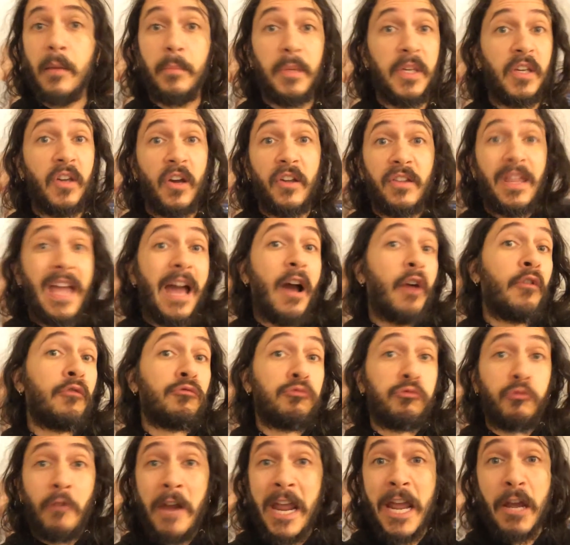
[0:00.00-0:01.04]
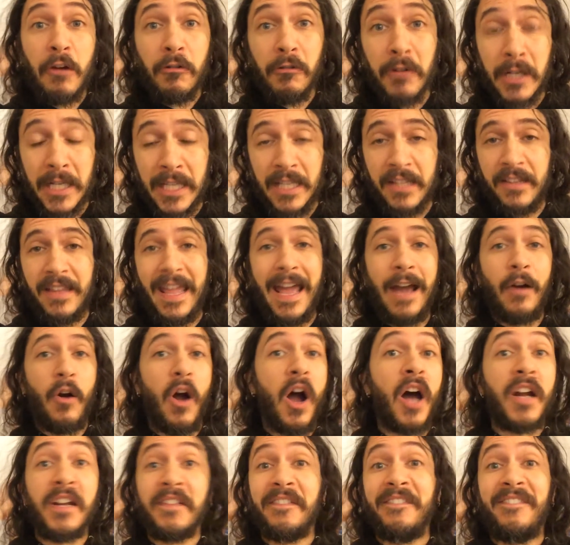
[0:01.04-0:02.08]
because how rare it is, how
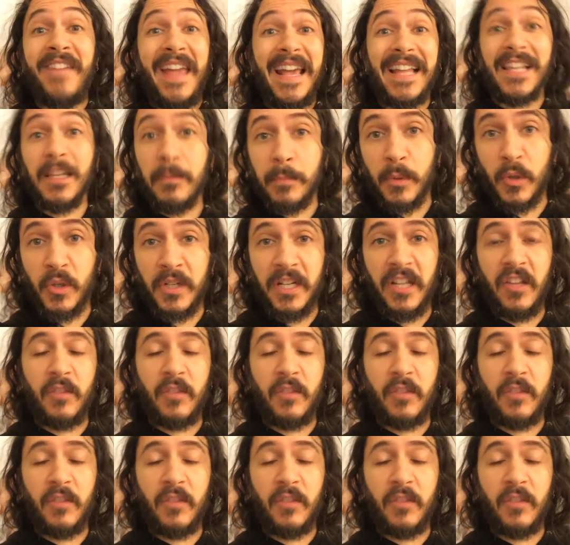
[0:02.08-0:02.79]
unavailable it